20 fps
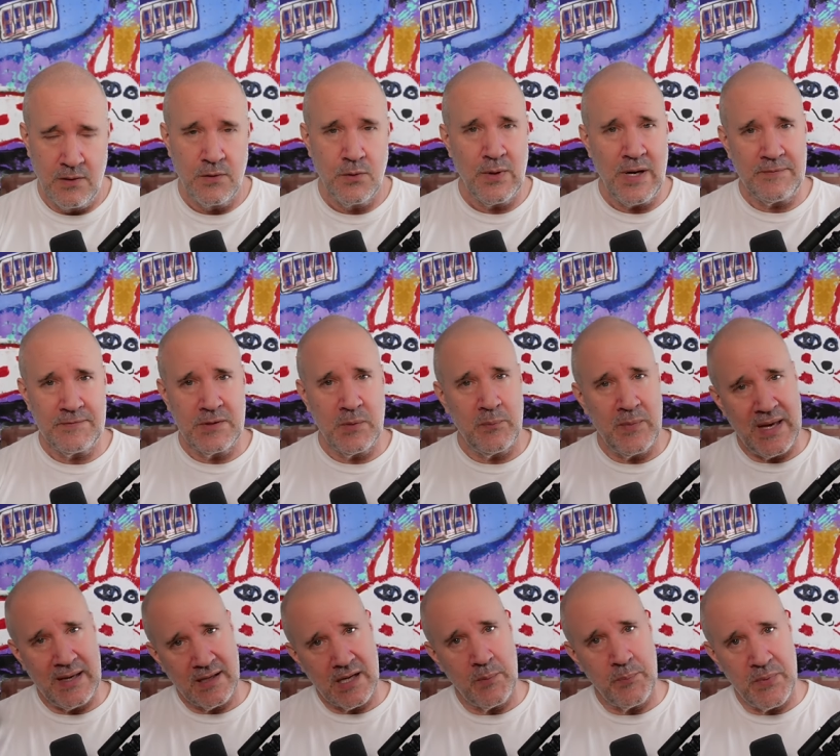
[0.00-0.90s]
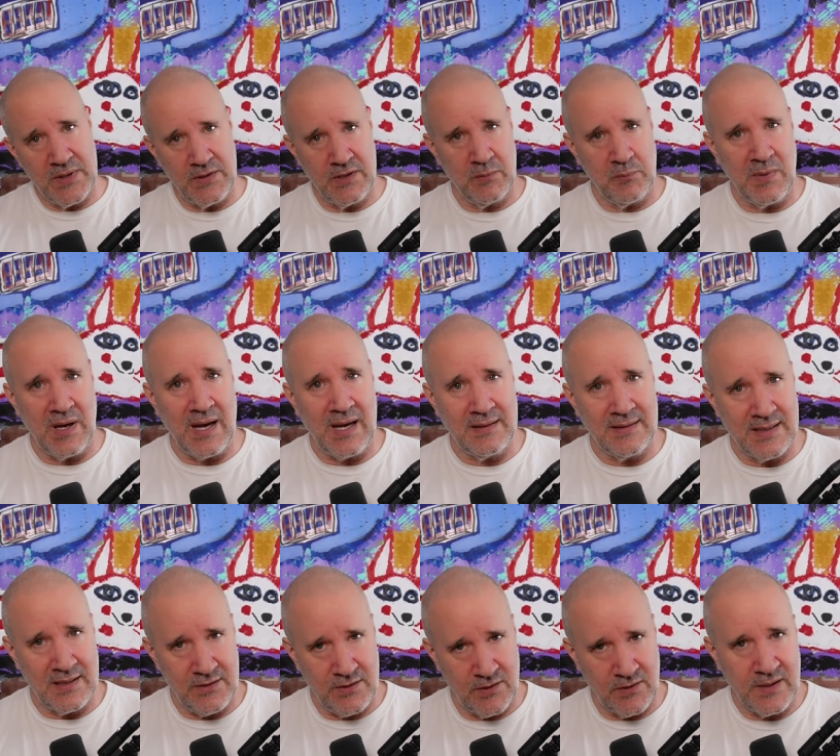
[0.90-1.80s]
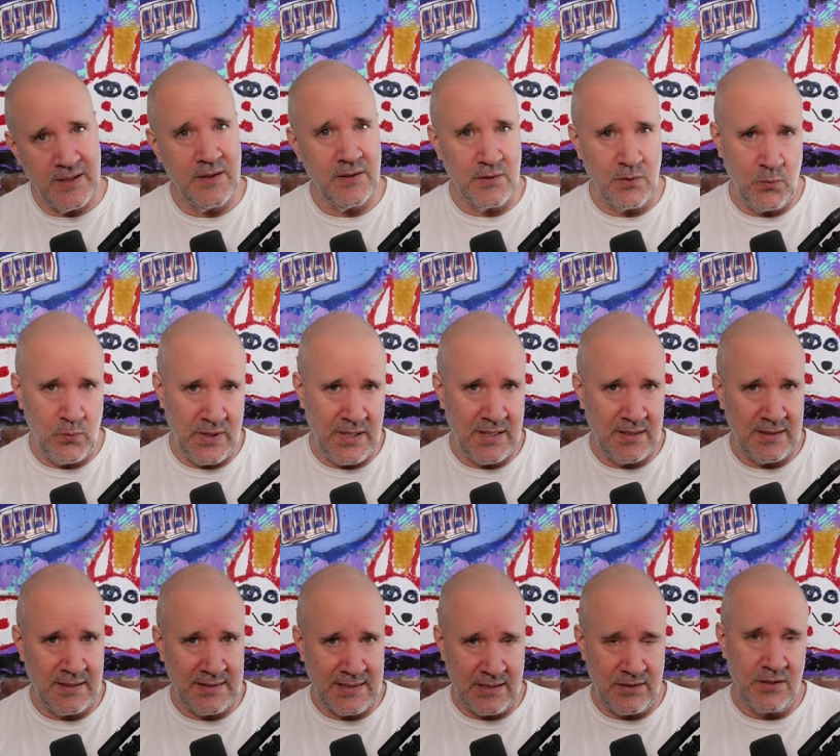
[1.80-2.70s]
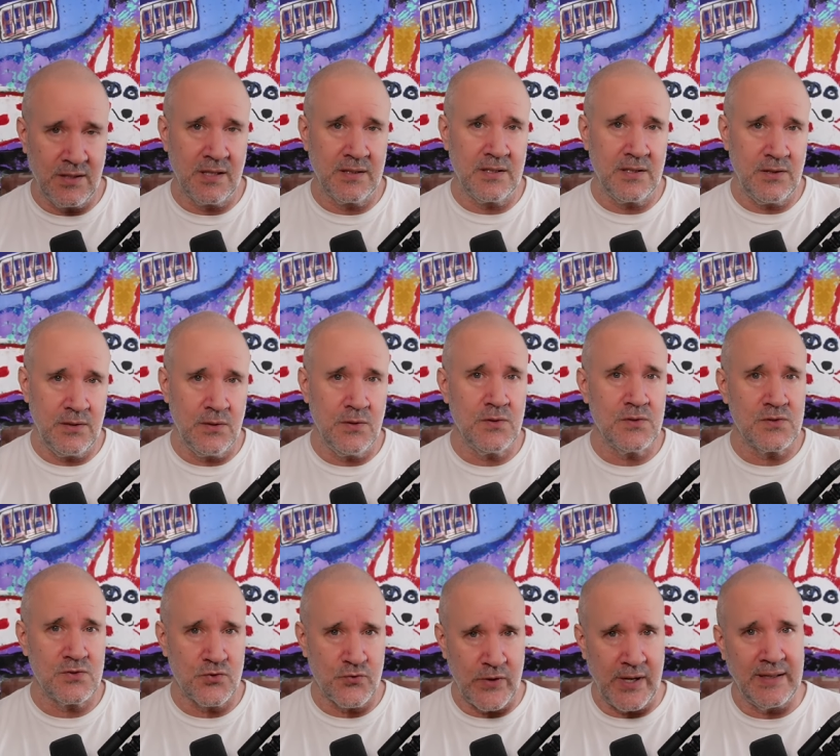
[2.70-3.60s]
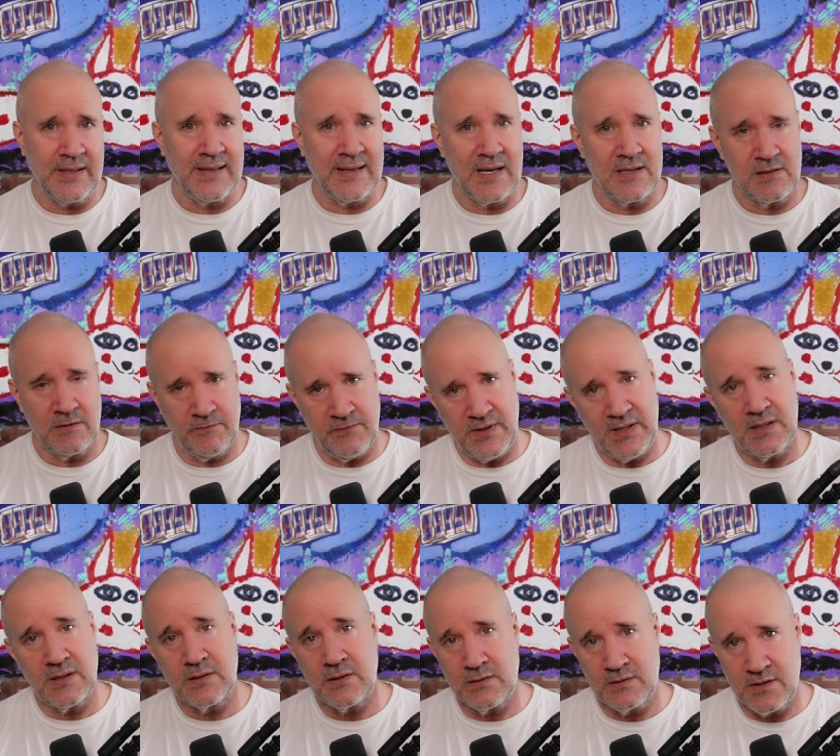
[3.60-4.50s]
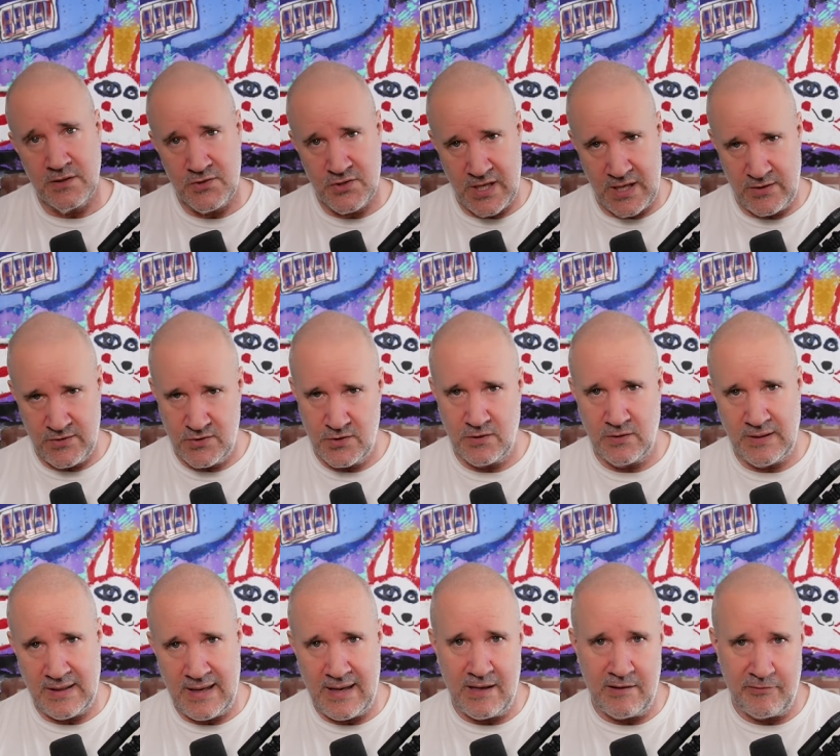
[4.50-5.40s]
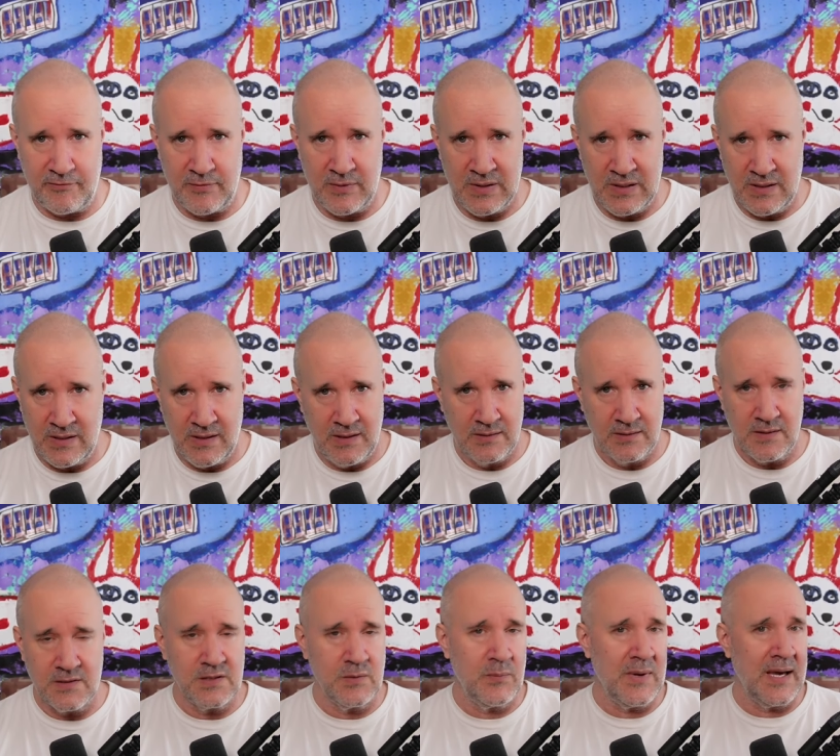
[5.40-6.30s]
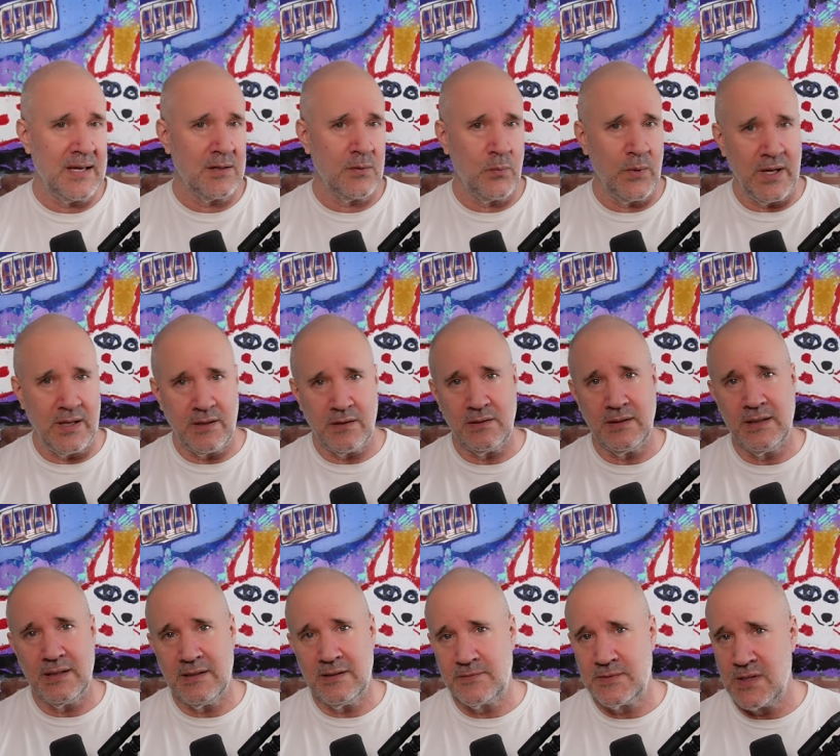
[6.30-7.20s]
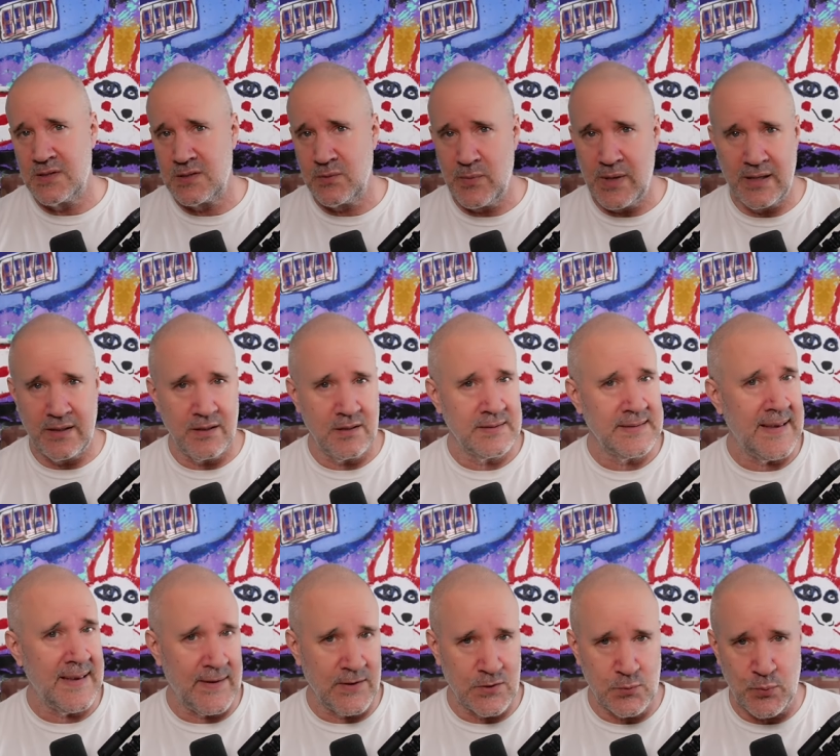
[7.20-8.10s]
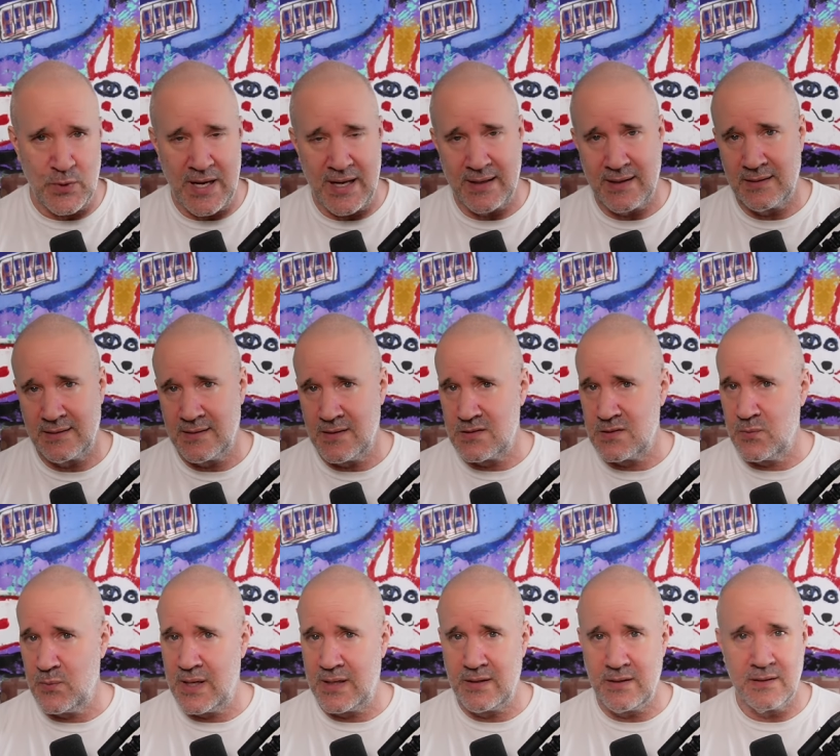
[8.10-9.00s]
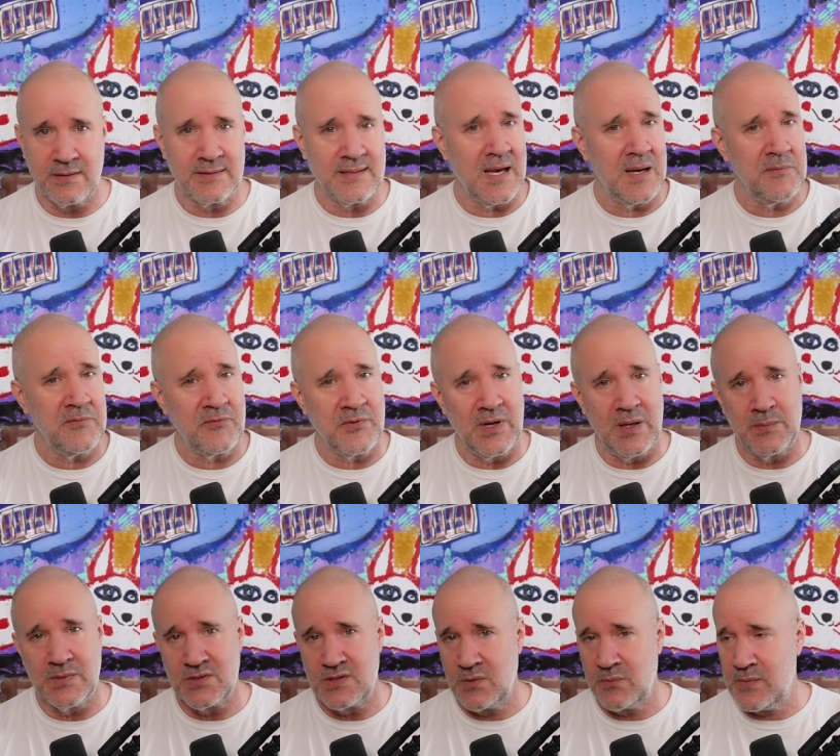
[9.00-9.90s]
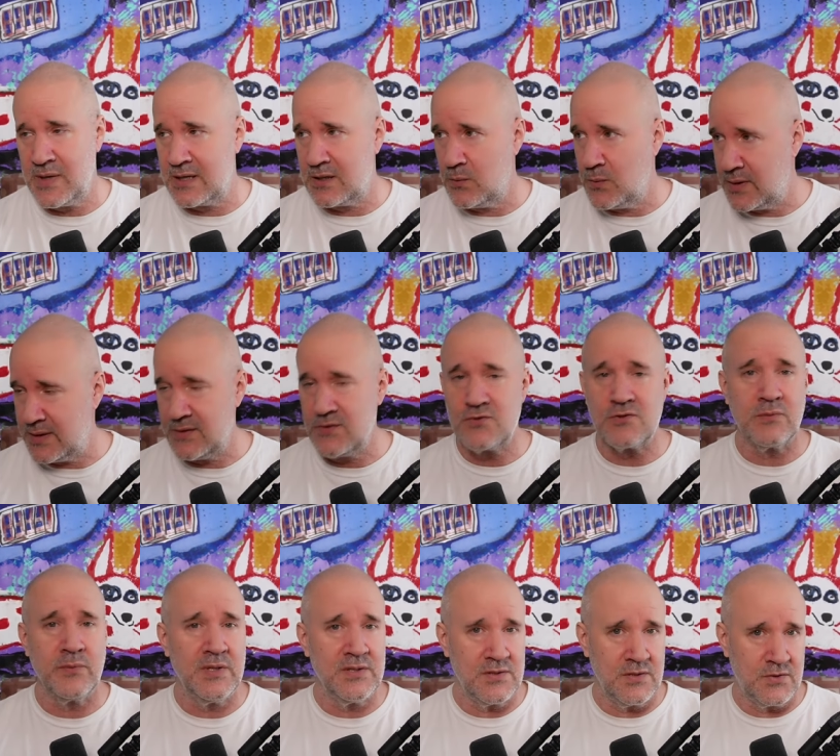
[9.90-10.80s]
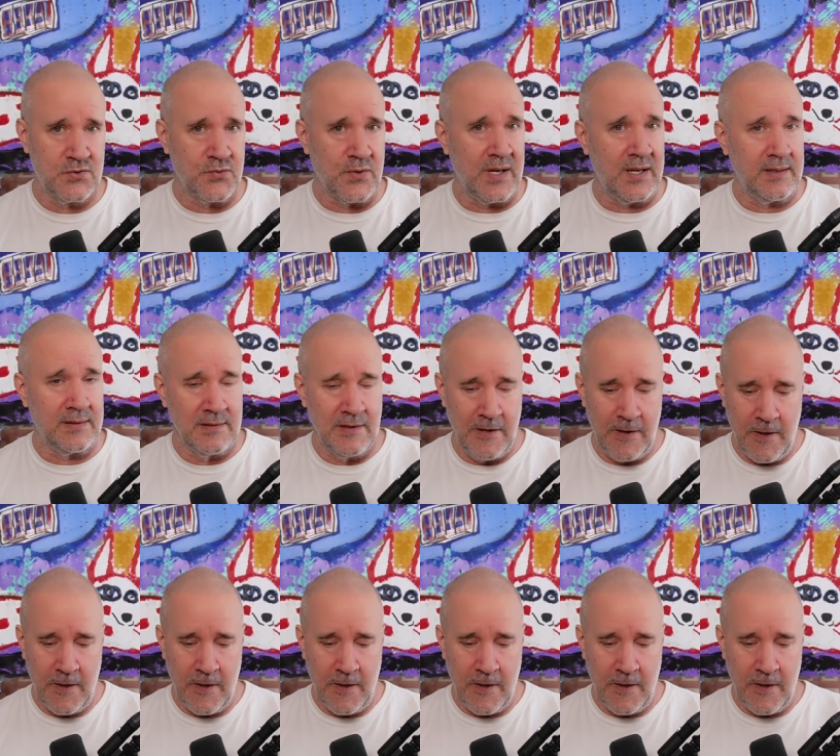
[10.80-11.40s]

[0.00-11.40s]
You have to make up in your mind that you're here to win and that you're going to use trading as a vehicle to change your life. Doesn't matter where you live, doesn't matter your tax bracket, doesn't matter your time frame, doesn't matter what instruments you trade.